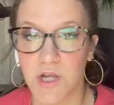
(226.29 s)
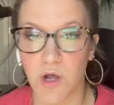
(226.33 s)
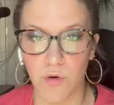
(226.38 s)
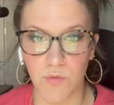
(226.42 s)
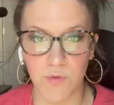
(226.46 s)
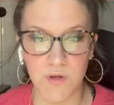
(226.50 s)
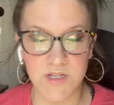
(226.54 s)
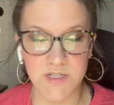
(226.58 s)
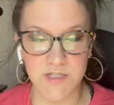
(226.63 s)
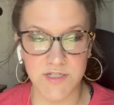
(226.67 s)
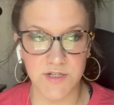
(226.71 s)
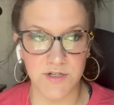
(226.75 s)

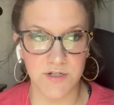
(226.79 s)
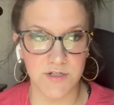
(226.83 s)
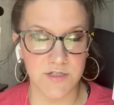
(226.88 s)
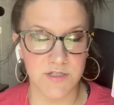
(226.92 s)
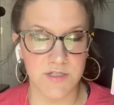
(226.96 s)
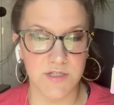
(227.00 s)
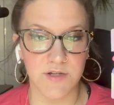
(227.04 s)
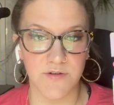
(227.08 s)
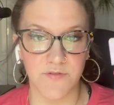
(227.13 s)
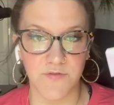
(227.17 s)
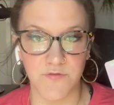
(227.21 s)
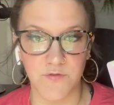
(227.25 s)
always
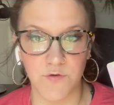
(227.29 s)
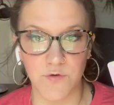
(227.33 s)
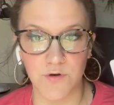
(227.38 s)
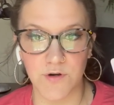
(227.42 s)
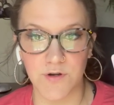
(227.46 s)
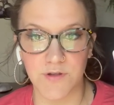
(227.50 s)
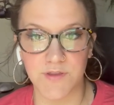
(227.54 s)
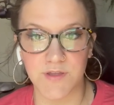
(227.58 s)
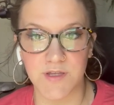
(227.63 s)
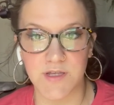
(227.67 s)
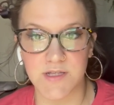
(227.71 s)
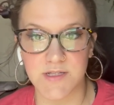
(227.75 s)
looks
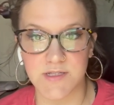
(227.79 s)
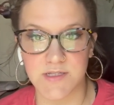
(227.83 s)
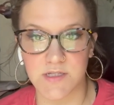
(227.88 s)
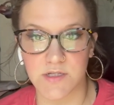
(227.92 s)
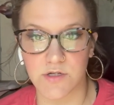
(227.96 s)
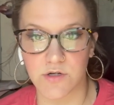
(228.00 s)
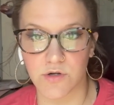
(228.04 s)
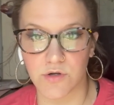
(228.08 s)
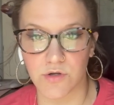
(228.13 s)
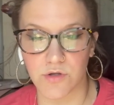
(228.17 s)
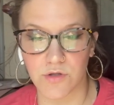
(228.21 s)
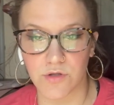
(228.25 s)
for these
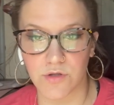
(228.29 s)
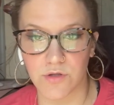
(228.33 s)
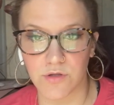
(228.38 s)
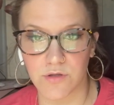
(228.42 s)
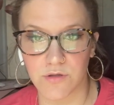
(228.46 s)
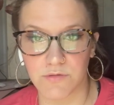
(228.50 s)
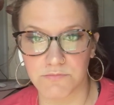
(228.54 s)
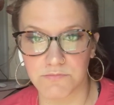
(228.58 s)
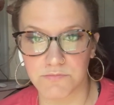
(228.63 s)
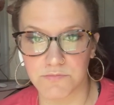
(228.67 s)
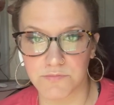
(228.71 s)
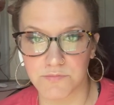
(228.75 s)

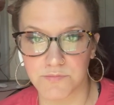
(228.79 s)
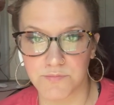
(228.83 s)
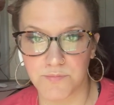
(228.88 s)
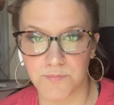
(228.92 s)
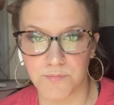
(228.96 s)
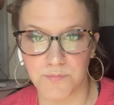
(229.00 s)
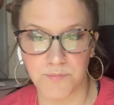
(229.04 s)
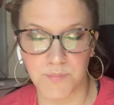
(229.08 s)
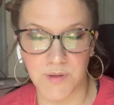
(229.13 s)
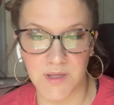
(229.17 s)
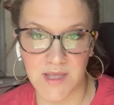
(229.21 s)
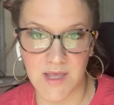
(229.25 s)
little
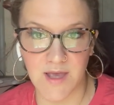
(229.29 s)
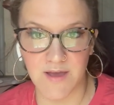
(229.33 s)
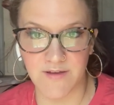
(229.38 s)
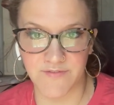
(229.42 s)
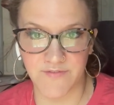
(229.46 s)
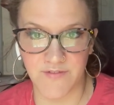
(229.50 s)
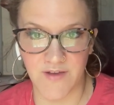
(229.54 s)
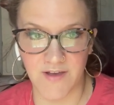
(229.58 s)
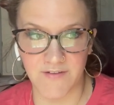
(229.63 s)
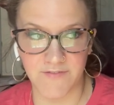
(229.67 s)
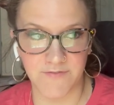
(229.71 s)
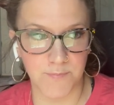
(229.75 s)

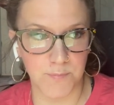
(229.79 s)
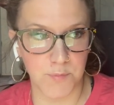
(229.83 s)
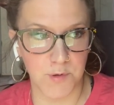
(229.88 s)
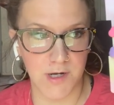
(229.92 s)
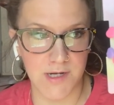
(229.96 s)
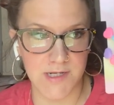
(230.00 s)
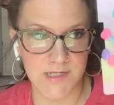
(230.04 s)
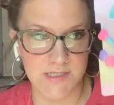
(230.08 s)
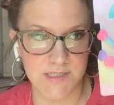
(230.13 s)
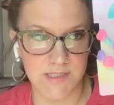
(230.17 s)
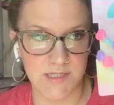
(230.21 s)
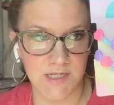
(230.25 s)
BFF
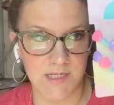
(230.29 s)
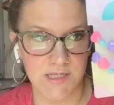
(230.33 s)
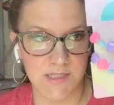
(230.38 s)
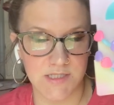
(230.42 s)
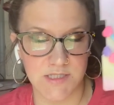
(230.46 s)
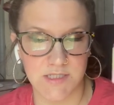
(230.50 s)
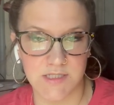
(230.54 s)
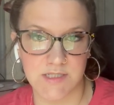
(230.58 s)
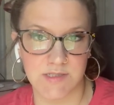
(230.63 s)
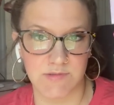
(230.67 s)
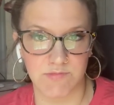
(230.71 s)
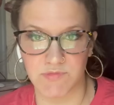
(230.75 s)

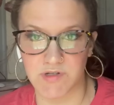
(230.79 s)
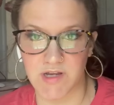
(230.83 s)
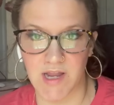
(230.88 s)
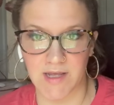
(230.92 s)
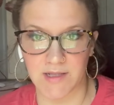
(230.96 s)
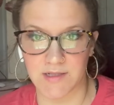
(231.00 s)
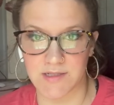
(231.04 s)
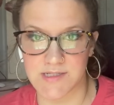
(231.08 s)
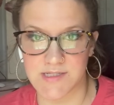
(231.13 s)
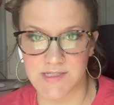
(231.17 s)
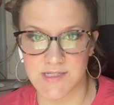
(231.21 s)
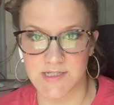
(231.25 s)
bracelets,
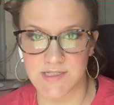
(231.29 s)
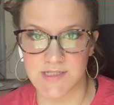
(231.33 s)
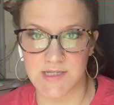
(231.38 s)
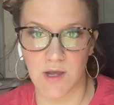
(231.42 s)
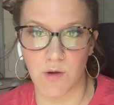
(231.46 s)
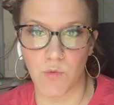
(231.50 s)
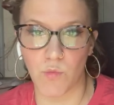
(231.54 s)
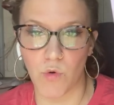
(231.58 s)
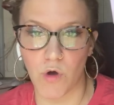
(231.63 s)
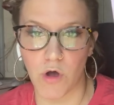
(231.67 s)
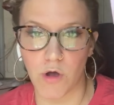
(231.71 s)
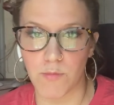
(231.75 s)
necklaces
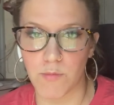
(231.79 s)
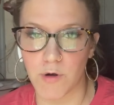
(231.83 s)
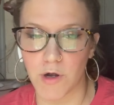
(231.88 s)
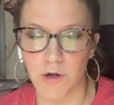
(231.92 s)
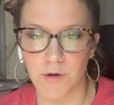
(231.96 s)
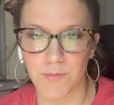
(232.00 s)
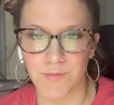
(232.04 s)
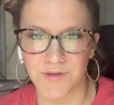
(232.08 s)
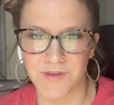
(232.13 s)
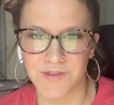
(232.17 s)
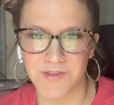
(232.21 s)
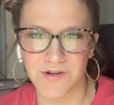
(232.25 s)
at
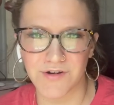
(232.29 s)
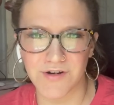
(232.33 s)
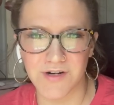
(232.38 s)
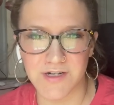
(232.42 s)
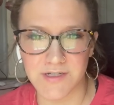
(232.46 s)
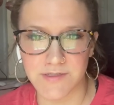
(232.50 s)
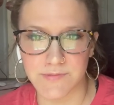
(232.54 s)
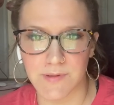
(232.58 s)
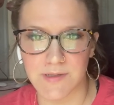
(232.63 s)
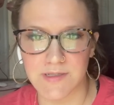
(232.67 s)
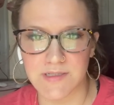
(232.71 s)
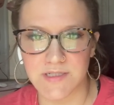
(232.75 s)
Walmart, but they're
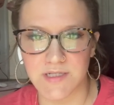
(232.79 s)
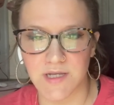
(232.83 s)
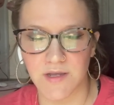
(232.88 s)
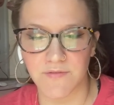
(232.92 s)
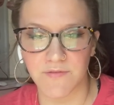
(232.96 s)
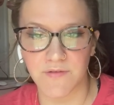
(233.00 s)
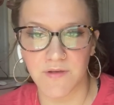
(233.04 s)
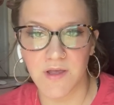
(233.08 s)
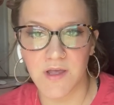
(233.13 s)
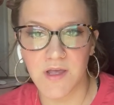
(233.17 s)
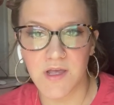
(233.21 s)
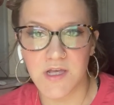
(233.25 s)

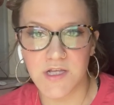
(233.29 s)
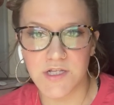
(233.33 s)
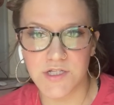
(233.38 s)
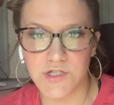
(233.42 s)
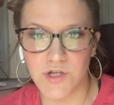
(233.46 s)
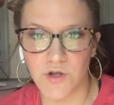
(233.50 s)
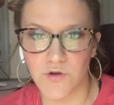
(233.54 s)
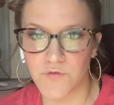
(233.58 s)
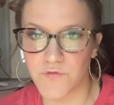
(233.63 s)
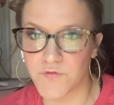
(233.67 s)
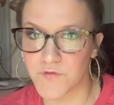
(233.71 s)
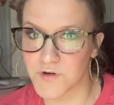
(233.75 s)
expensive.
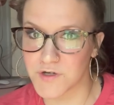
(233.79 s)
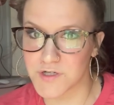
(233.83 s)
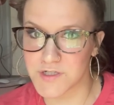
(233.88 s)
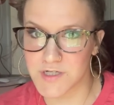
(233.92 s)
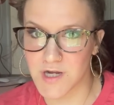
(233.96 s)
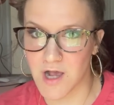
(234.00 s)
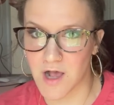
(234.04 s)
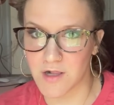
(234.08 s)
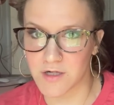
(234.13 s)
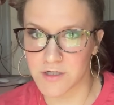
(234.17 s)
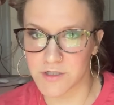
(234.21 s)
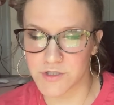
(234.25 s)
So for
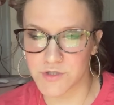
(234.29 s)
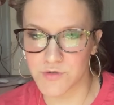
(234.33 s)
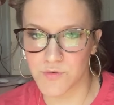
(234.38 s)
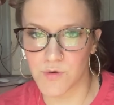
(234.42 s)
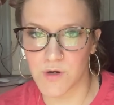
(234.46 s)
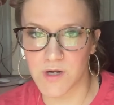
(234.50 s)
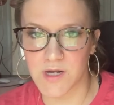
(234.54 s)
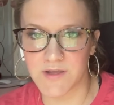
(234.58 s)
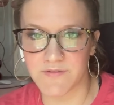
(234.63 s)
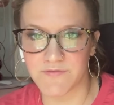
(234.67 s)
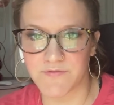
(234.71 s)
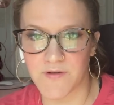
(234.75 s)

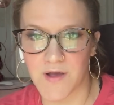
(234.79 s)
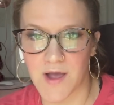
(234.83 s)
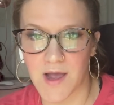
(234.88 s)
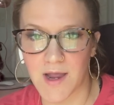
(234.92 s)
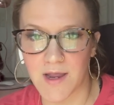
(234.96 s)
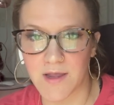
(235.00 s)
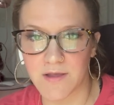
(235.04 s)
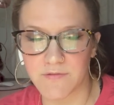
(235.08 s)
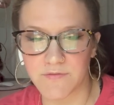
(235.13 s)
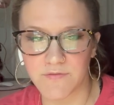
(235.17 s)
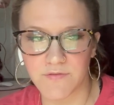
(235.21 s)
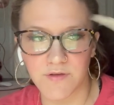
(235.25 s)

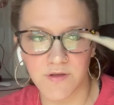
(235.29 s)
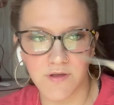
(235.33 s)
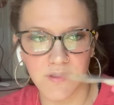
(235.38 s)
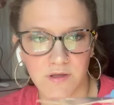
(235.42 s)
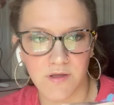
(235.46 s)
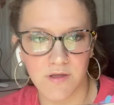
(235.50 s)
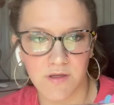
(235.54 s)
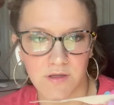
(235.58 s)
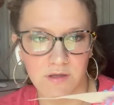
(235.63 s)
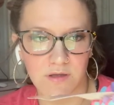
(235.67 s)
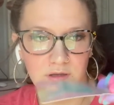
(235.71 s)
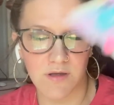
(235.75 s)
$1.25,
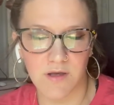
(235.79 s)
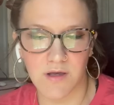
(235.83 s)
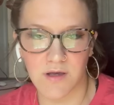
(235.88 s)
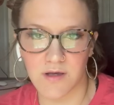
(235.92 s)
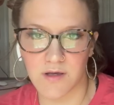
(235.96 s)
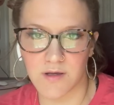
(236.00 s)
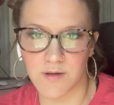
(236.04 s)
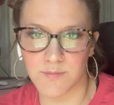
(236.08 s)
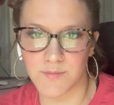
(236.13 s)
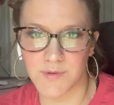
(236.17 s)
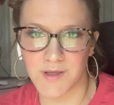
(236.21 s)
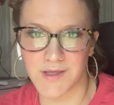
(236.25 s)

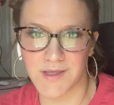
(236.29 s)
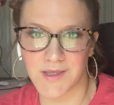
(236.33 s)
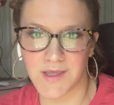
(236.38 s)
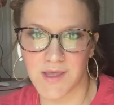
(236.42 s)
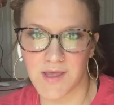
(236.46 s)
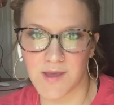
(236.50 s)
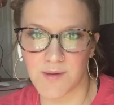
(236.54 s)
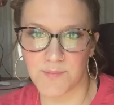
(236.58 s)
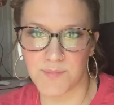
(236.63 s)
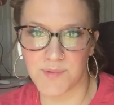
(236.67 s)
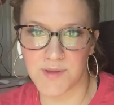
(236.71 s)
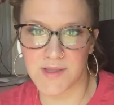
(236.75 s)
um,
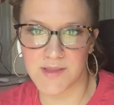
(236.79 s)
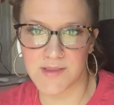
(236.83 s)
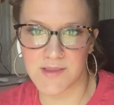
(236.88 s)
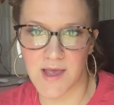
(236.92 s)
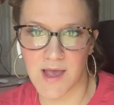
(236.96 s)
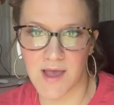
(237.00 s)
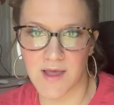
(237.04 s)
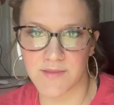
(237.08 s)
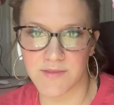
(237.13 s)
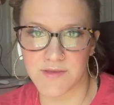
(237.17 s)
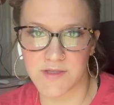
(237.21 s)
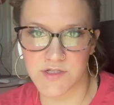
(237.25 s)
can't beat
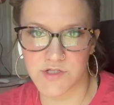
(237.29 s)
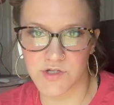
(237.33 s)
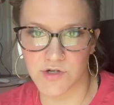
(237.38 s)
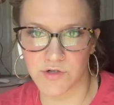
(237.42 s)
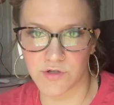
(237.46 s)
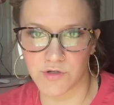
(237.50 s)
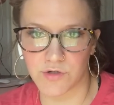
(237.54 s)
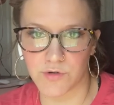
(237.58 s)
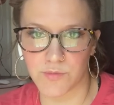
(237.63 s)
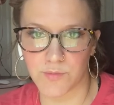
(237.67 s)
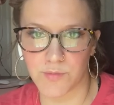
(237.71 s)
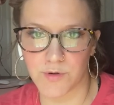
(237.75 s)
that. These are
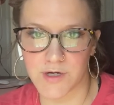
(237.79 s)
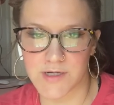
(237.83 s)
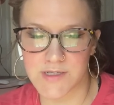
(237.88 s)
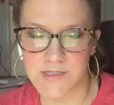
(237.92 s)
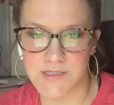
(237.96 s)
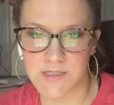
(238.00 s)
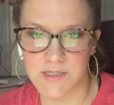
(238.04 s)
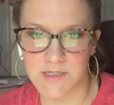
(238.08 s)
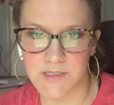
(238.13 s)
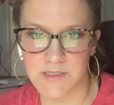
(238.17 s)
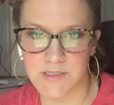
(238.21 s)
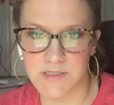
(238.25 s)
little
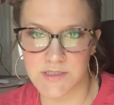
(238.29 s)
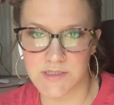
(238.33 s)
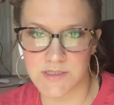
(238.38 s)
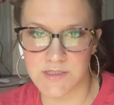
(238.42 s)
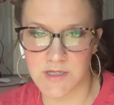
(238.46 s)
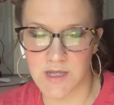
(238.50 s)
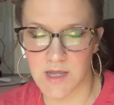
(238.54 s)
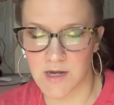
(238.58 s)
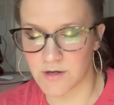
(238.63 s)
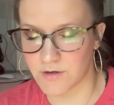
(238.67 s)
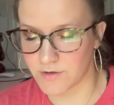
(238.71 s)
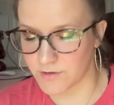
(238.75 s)
bracelets.
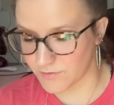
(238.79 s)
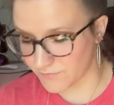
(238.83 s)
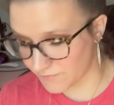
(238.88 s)
I don't know